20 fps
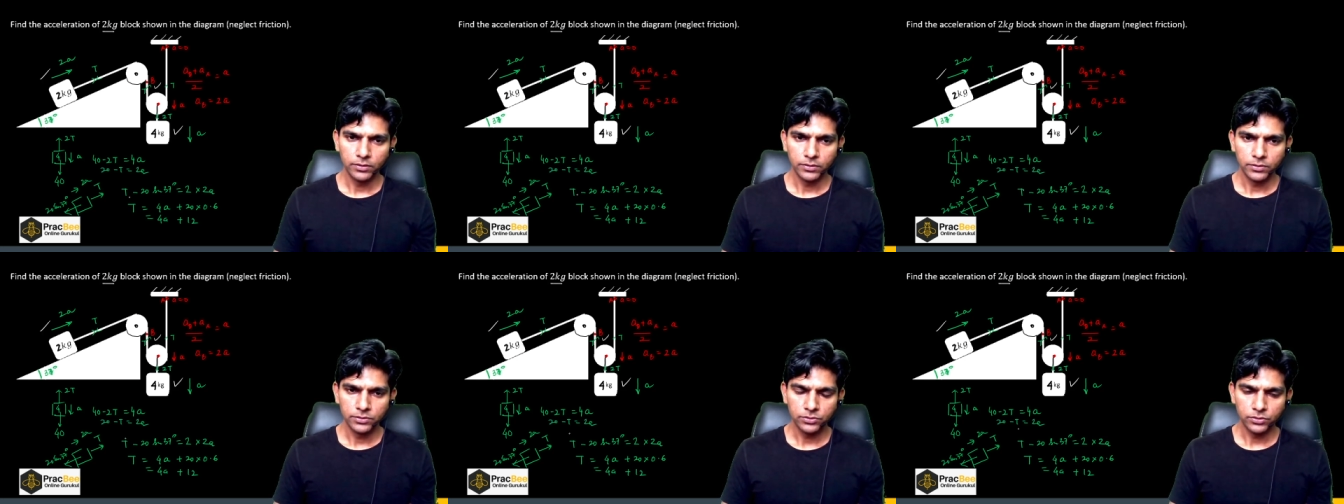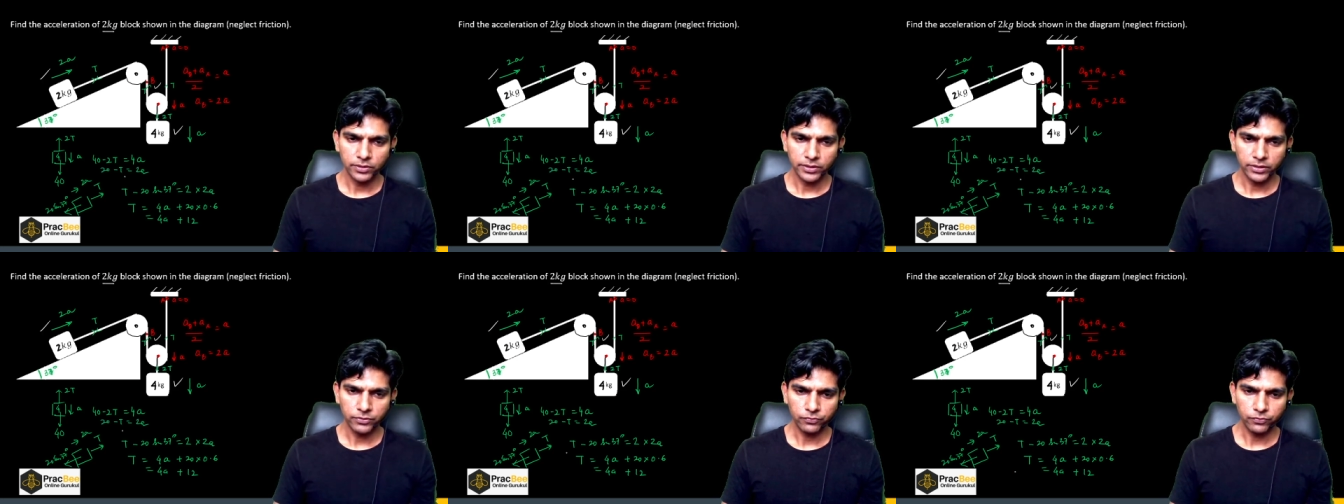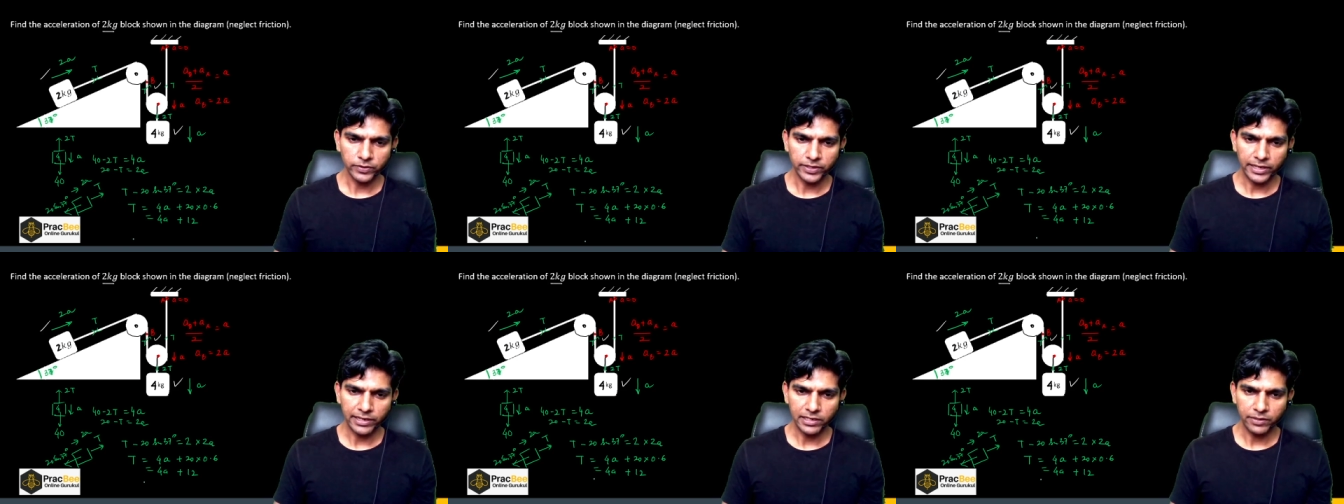So if
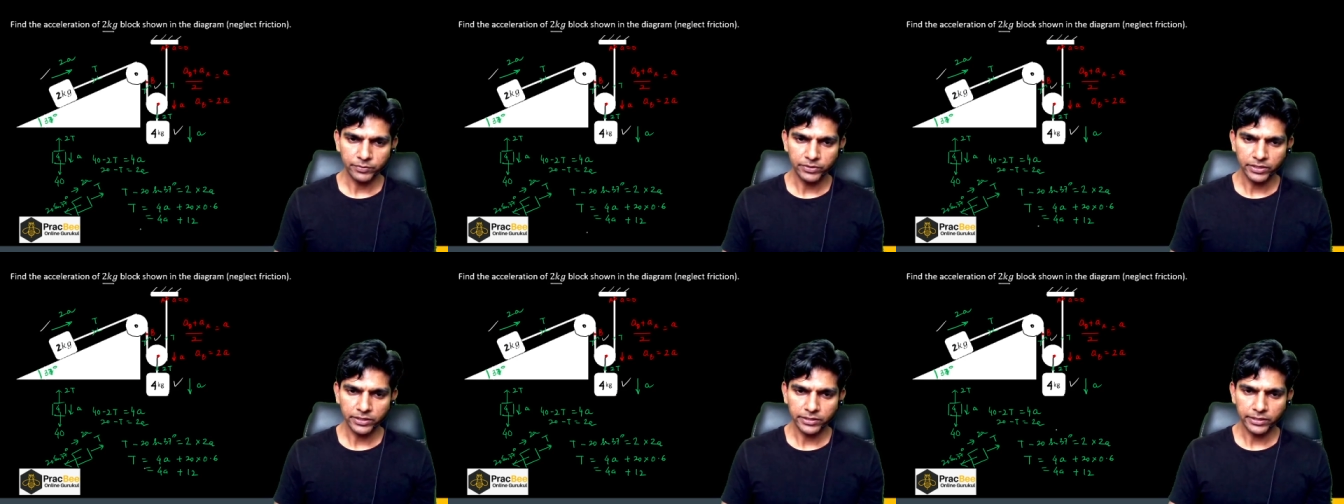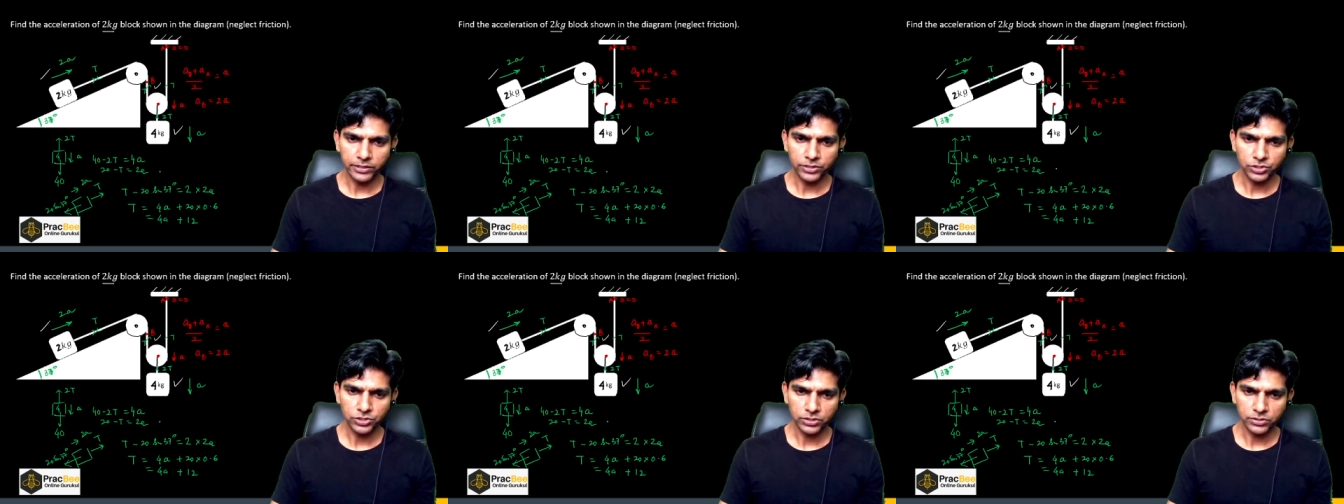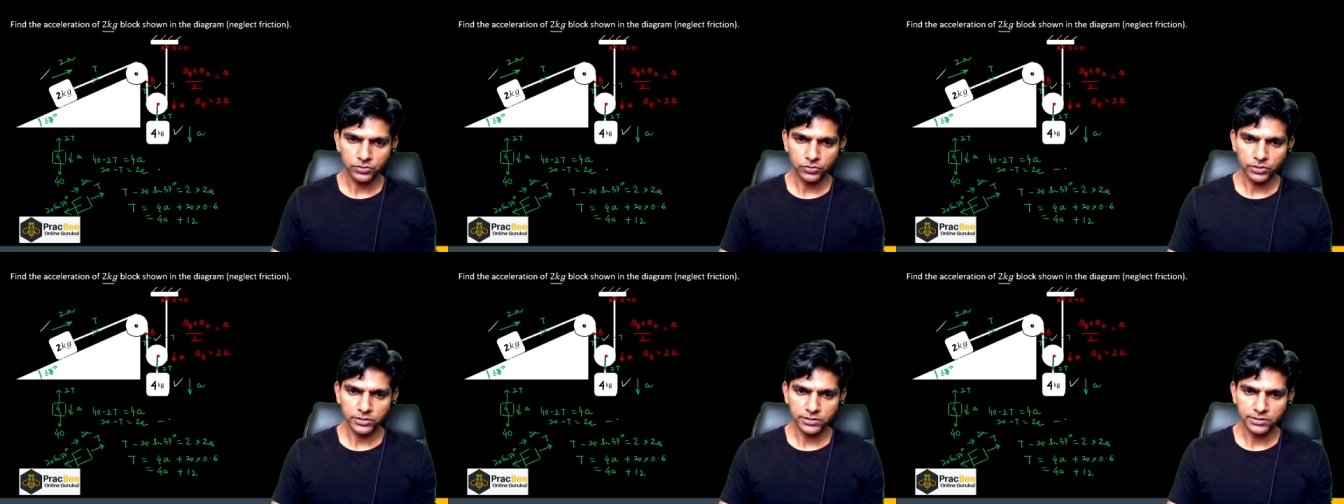we eliminate tension,
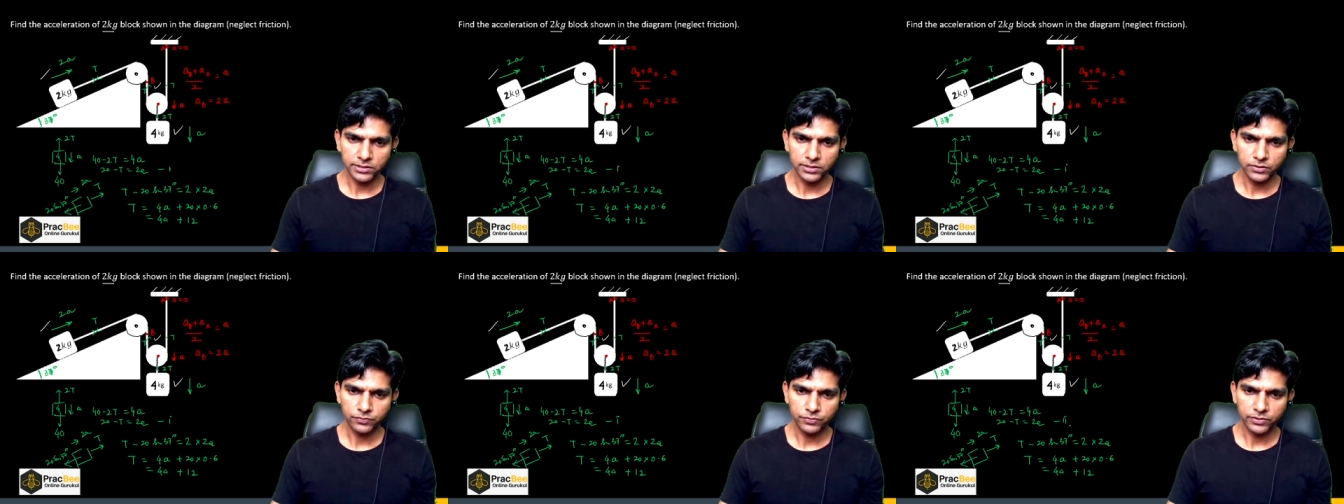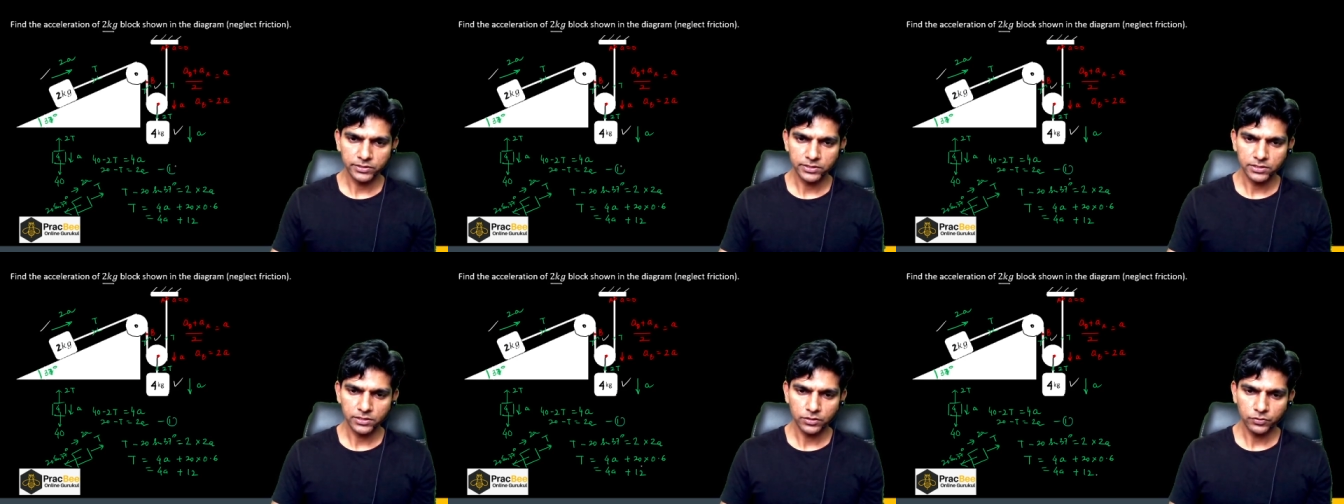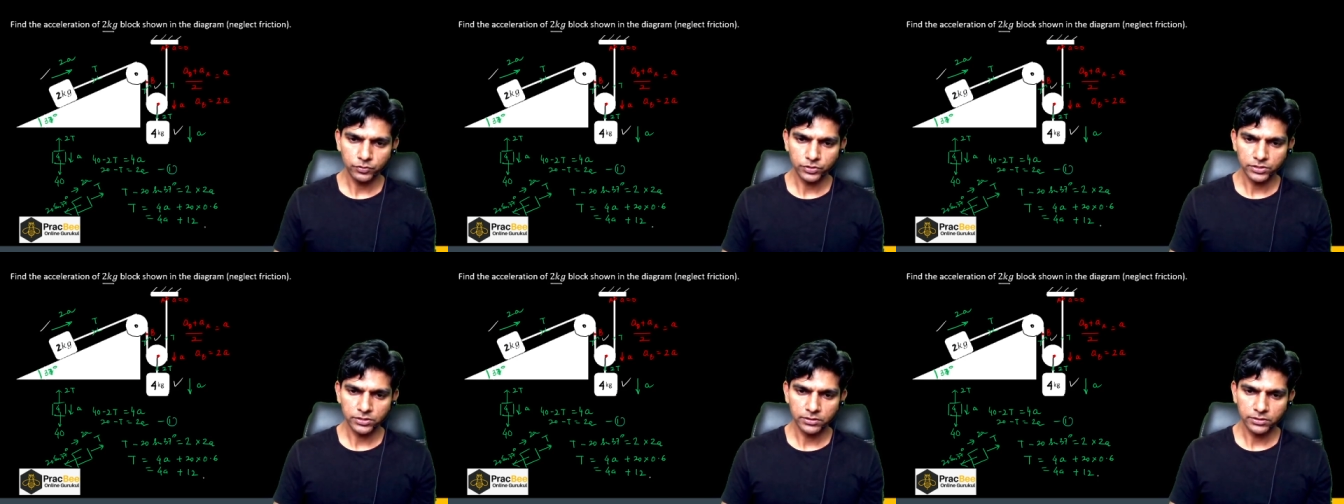so this is the first
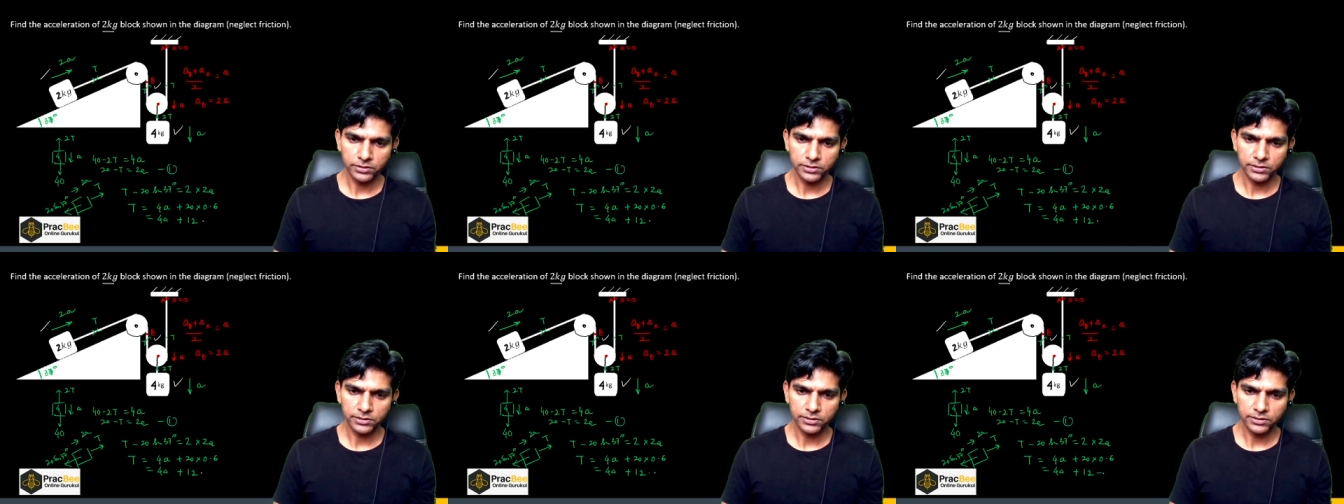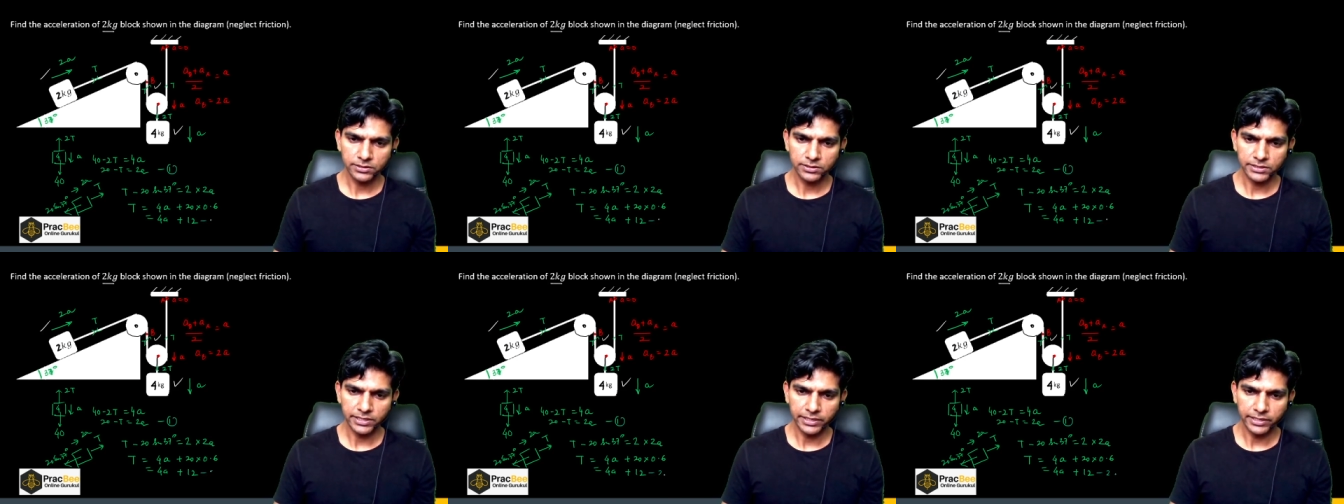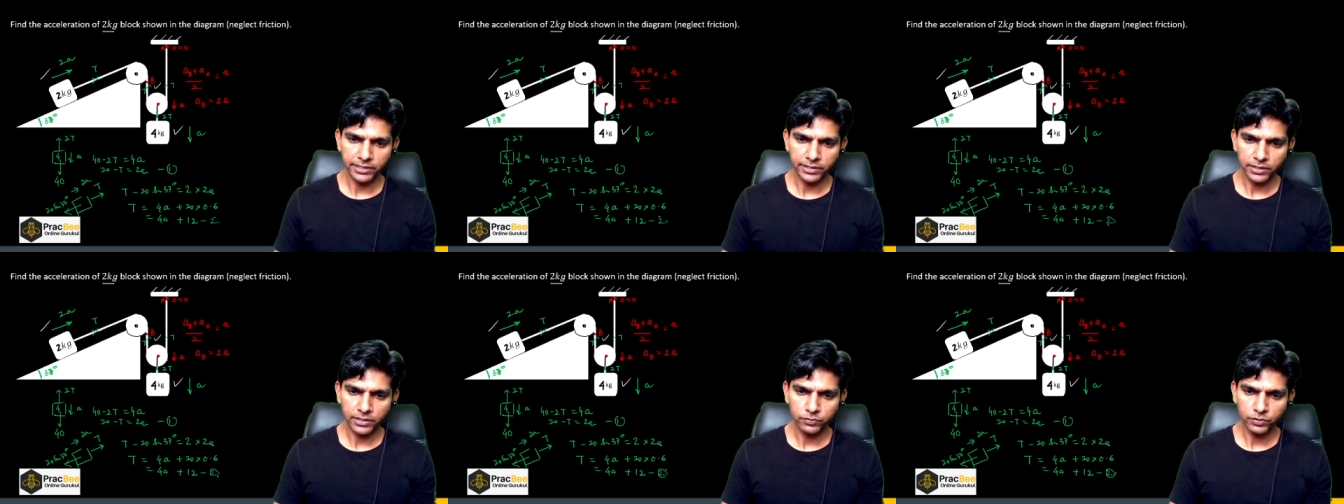equation, this is the
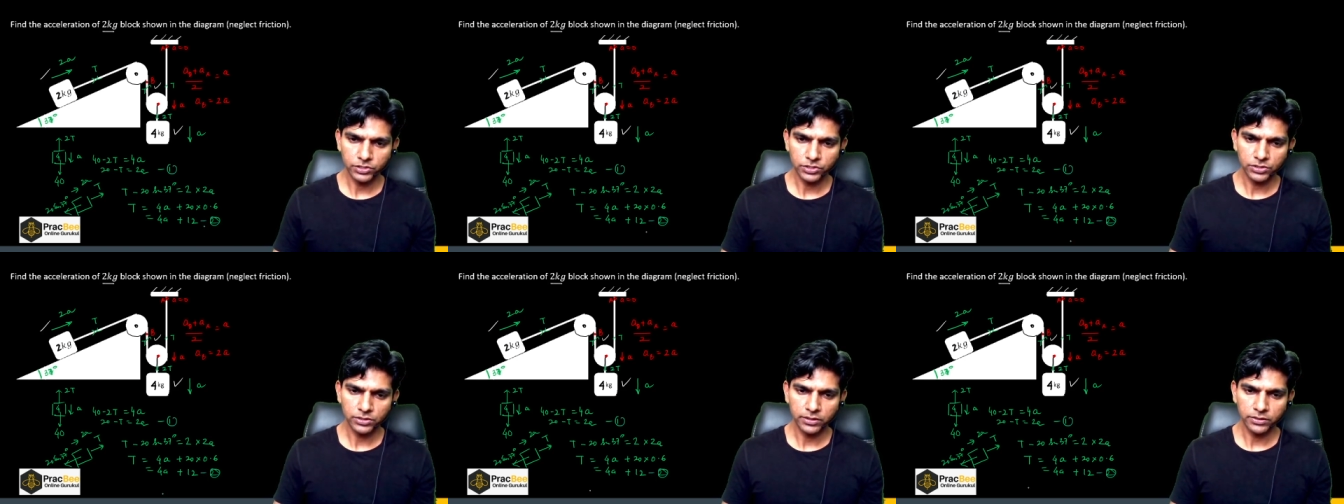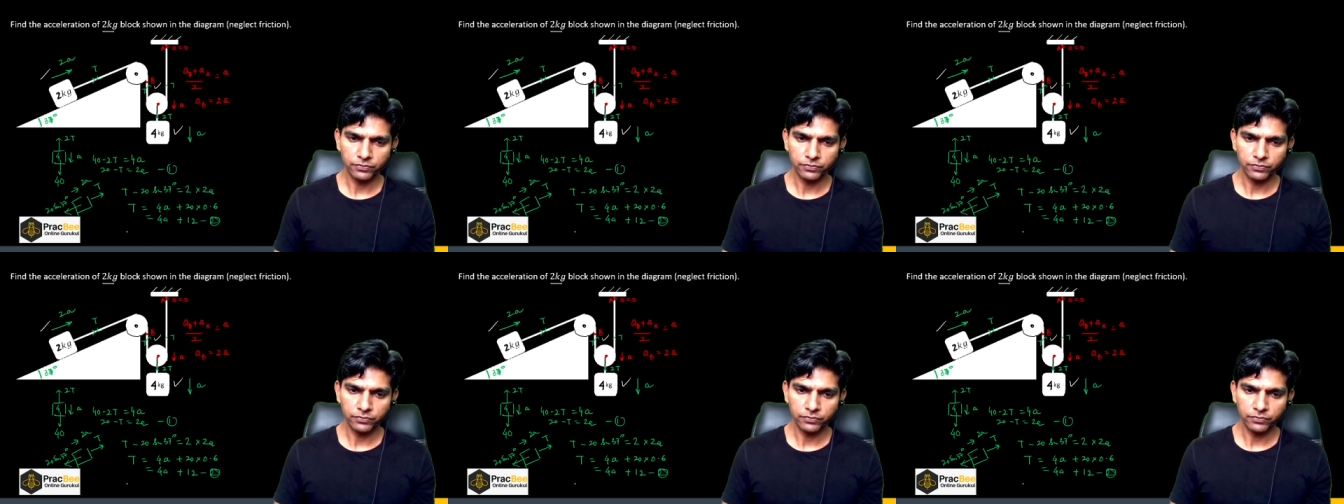second equation.